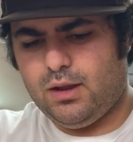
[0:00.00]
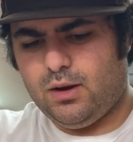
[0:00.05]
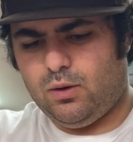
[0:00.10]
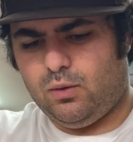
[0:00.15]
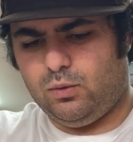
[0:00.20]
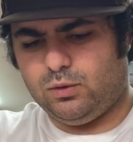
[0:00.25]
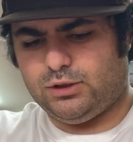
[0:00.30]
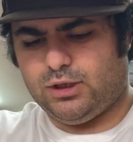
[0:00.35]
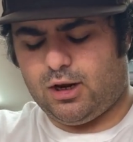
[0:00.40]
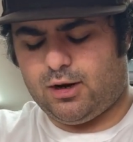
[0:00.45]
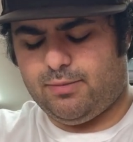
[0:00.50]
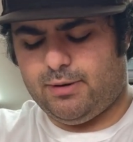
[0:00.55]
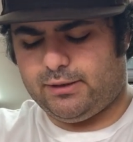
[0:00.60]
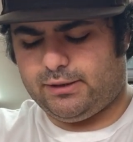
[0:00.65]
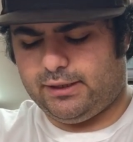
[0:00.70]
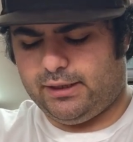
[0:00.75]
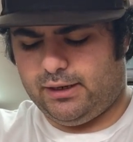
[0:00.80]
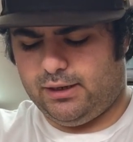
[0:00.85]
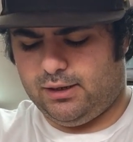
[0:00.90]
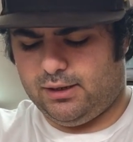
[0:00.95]
We'll talk about
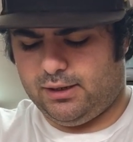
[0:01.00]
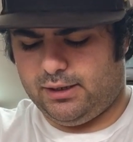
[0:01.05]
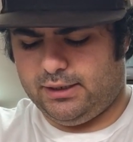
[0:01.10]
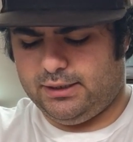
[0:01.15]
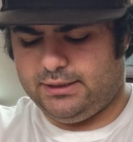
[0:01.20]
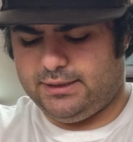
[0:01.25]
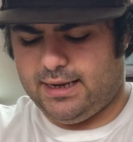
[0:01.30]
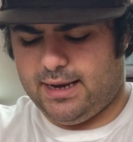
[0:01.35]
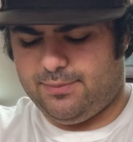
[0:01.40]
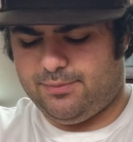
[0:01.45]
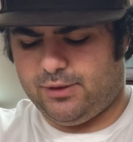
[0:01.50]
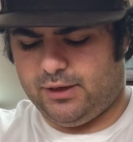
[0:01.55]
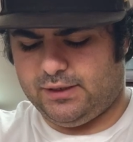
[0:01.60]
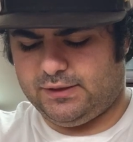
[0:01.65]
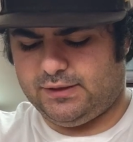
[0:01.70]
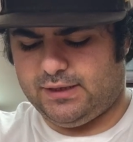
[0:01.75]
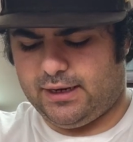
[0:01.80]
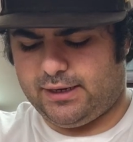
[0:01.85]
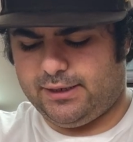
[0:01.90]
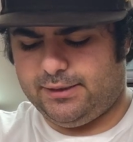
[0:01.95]
that in depth in a
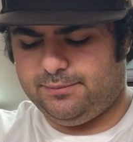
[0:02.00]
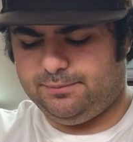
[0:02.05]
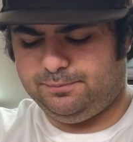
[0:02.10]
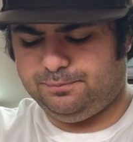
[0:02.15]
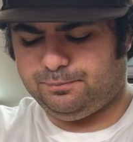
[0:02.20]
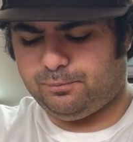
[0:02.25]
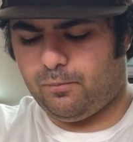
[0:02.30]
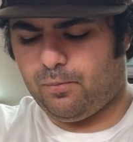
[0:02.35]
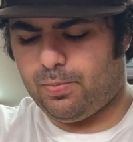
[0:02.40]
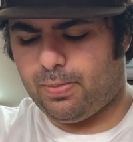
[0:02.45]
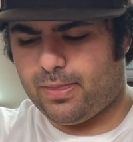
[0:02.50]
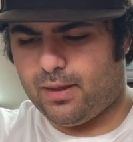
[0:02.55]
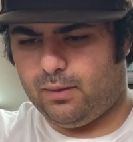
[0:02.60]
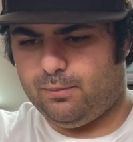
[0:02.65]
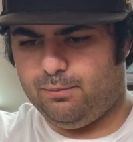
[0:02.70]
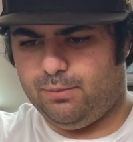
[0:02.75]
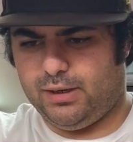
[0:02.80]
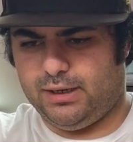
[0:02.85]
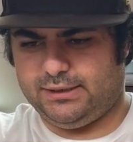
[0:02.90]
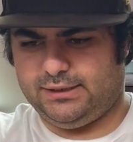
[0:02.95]
second,
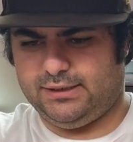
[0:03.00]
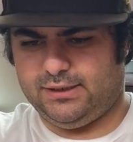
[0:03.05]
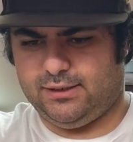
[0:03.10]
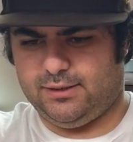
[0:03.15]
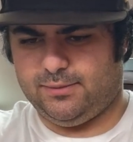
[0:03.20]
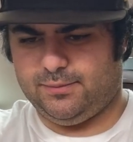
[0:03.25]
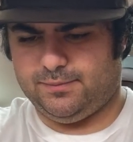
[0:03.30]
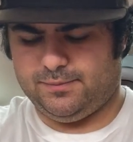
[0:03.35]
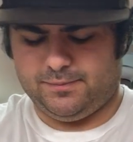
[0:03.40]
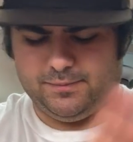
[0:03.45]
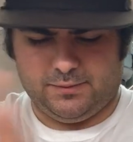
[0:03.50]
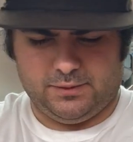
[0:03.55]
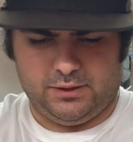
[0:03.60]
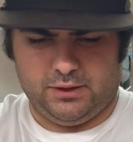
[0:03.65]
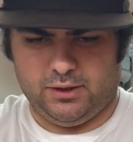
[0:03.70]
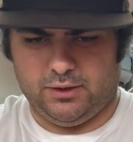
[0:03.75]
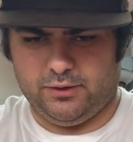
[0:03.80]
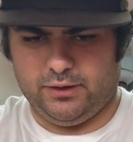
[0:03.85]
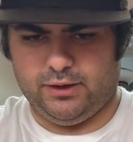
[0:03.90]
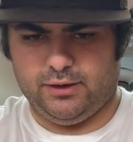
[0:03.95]
but you
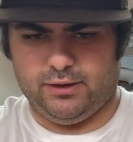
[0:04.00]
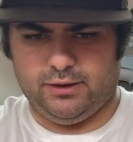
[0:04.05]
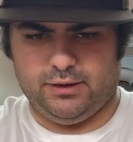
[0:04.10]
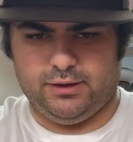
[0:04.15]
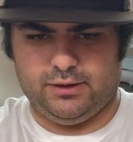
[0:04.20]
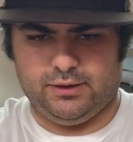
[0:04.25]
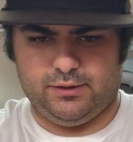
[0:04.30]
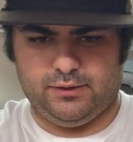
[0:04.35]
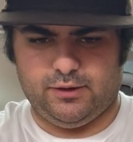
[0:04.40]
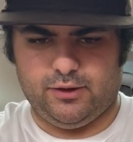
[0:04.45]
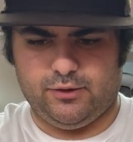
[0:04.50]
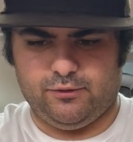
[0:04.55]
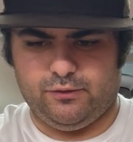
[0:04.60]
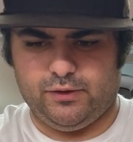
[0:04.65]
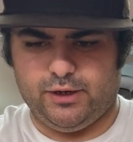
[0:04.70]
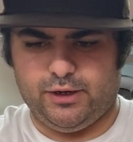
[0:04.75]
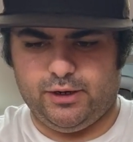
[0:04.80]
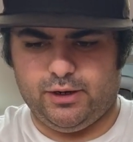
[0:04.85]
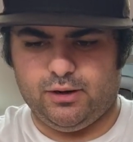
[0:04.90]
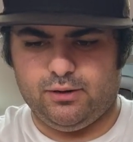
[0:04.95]
know, in another
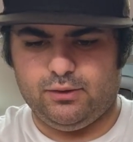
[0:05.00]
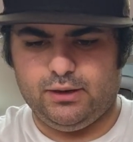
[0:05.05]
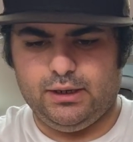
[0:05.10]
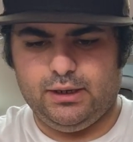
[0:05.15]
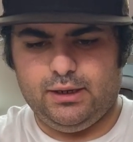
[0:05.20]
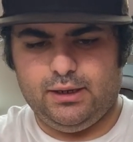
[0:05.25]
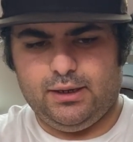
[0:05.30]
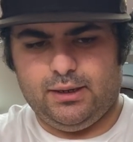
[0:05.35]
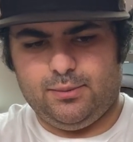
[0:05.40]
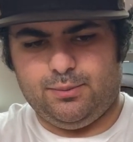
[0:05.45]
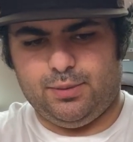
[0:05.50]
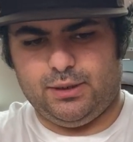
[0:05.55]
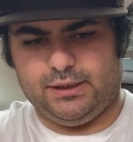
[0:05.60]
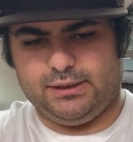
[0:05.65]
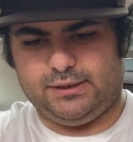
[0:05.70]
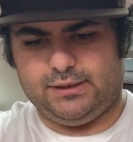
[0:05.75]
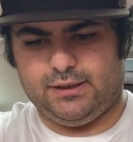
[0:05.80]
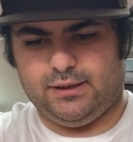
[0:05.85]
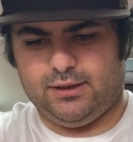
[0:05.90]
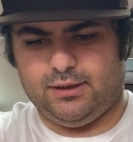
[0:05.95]
video.
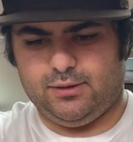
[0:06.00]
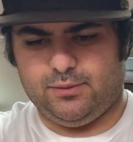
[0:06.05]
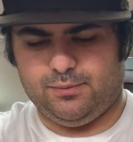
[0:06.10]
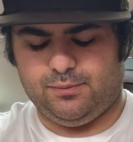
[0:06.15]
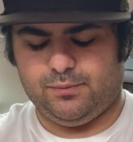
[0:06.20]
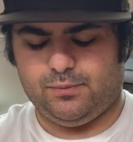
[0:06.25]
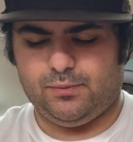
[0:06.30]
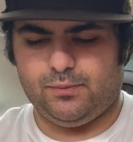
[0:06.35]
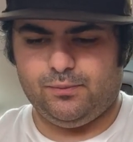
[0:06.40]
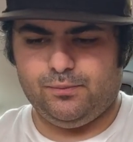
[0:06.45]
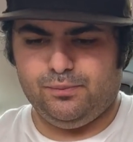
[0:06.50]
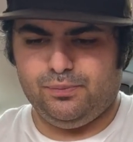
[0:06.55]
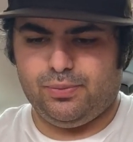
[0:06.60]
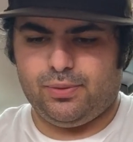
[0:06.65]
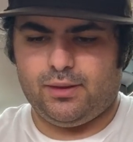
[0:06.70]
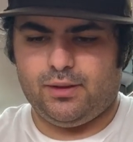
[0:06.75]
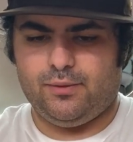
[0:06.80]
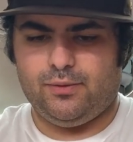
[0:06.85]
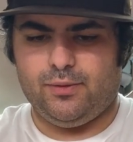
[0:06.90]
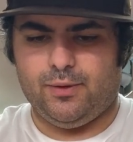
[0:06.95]
But
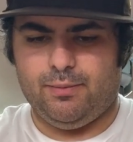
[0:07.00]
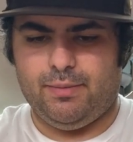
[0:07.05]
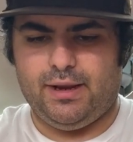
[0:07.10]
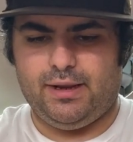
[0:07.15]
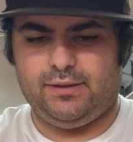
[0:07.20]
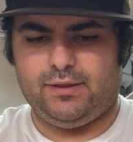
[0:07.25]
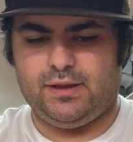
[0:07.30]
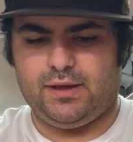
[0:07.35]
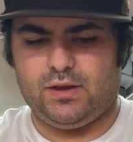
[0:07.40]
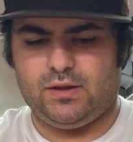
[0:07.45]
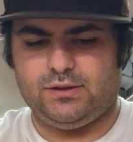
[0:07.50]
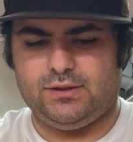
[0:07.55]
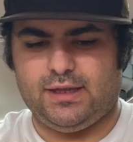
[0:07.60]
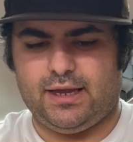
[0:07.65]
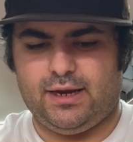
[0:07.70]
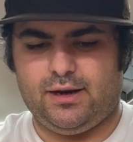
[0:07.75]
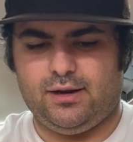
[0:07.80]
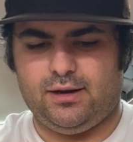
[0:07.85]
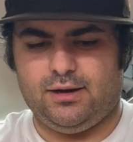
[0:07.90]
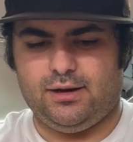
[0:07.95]
the main thing is
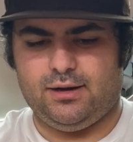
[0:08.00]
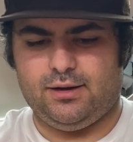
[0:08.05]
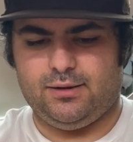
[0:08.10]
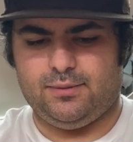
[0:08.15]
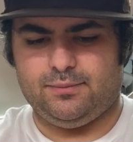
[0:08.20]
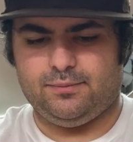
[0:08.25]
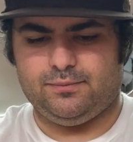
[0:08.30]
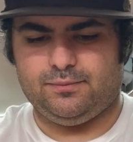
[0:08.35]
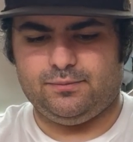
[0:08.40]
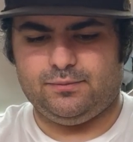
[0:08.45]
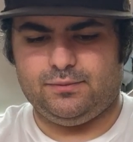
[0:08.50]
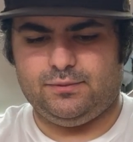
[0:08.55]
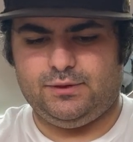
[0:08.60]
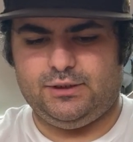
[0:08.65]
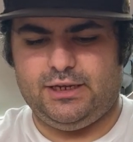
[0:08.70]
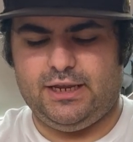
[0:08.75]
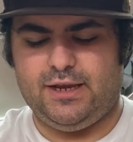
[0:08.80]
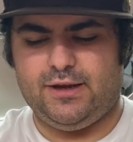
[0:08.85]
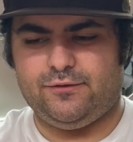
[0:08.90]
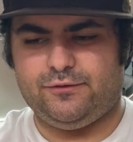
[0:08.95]
that
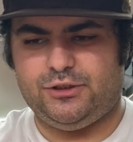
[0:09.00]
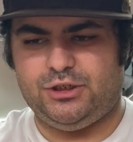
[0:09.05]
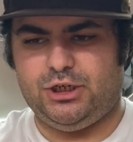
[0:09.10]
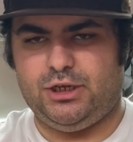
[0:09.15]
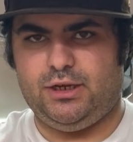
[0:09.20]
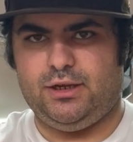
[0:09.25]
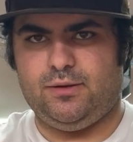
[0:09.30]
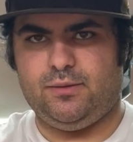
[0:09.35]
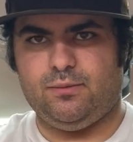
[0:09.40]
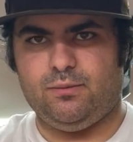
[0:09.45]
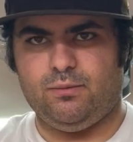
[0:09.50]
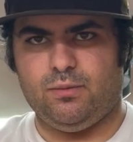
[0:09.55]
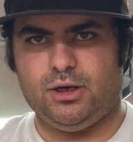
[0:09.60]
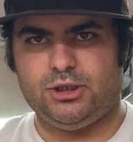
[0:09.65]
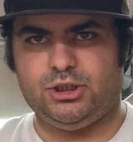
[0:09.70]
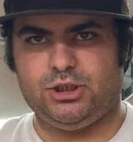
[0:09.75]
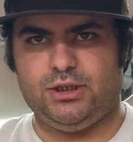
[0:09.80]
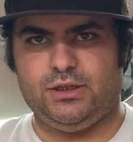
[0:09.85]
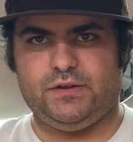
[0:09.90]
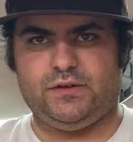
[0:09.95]
TFG,
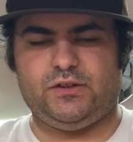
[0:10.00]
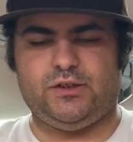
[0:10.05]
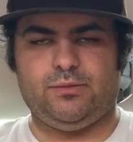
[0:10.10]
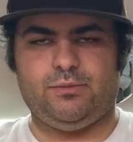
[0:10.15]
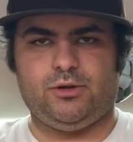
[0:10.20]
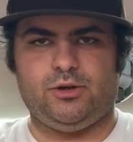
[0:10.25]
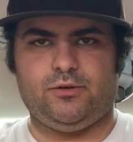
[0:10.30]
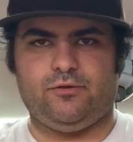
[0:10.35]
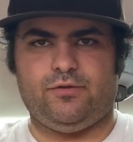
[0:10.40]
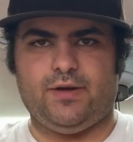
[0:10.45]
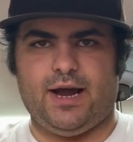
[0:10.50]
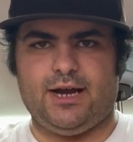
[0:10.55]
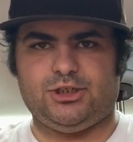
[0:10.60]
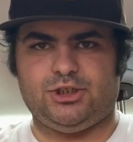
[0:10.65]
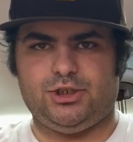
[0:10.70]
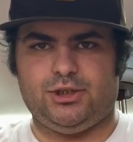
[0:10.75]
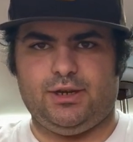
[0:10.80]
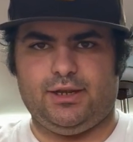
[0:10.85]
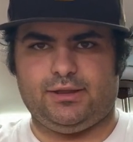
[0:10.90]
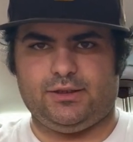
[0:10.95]
much in the similar
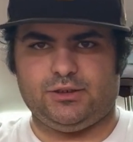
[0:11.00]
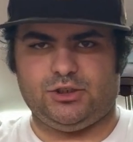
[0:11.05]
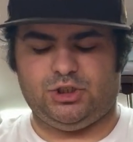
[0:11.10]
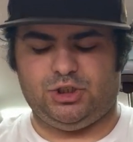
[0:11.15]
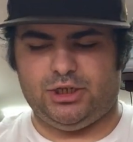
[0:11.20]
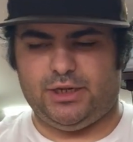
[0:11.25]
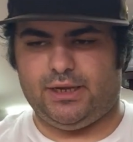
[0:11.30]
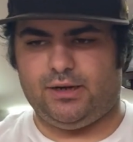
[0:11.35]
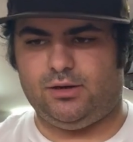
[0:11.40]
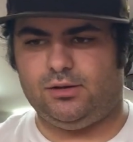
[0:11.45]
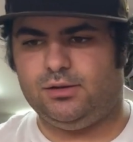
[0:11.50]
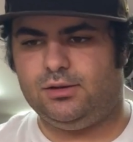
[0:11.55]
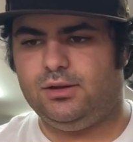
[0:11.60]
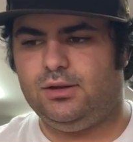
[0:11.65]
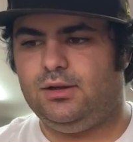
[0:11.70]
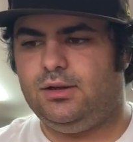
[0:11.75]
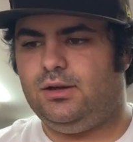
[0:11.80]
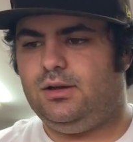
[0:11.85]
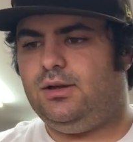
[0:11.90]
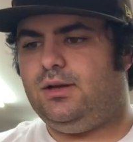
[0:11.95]
fashion that this channel
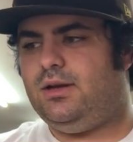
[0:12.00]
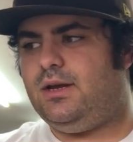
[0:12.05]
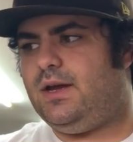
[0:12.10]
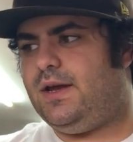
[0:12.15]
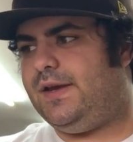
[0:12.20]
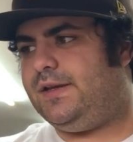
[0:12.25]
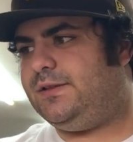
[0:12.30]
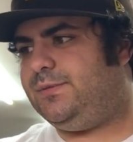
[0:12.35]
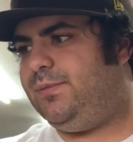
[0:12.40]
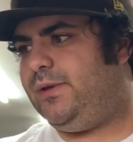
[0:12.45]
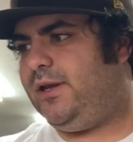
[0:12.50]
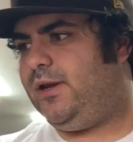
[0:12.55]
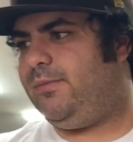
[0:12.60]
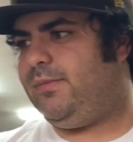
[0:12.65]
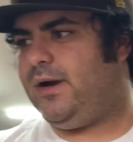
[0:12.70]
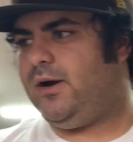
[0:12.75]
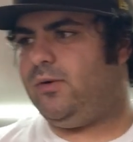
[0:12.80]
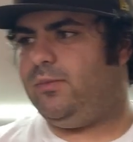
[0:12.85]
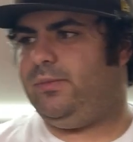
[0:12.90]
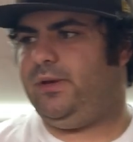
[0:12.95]
has been
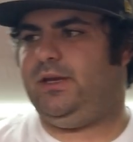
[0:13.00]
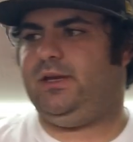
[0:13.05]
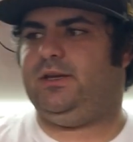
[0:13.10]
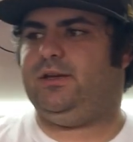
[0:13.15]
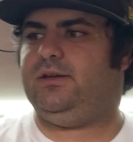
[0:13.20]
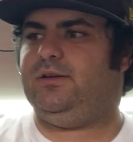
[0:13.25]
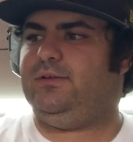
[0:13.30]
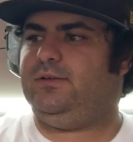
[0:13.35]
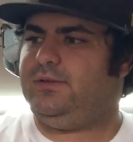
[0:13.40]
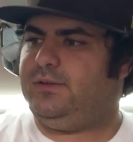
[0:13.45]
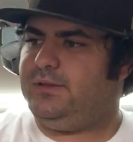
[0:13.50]
about me